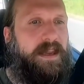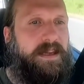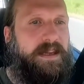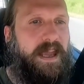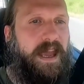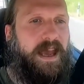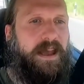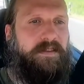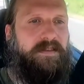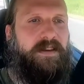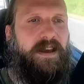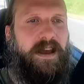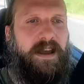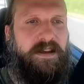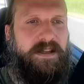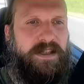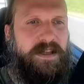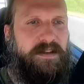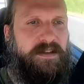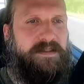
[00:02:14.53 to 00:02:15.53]
Yes,
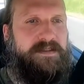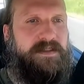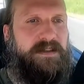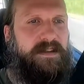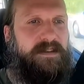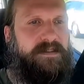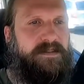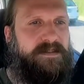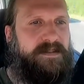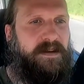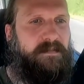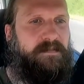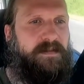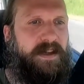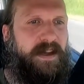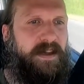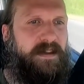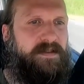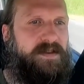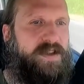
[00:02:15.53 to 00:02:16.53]
I just did some
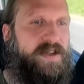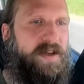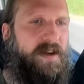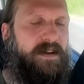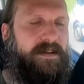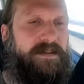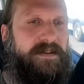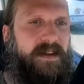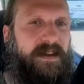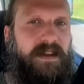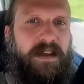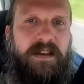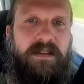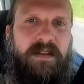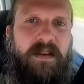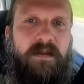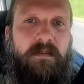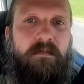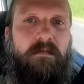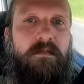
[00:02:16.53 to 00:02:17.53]
test shots. I got
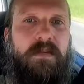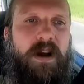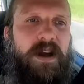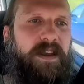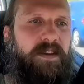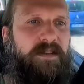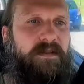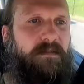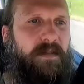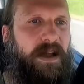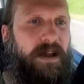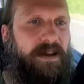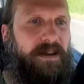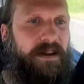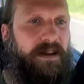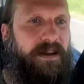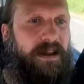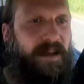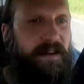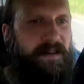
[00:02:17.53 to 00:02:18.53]
the breast belt,
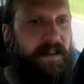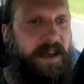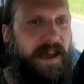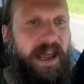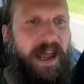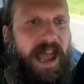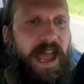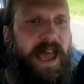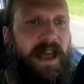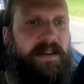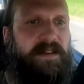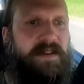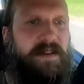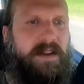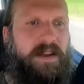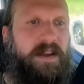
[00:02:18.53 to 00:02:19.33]
I got the head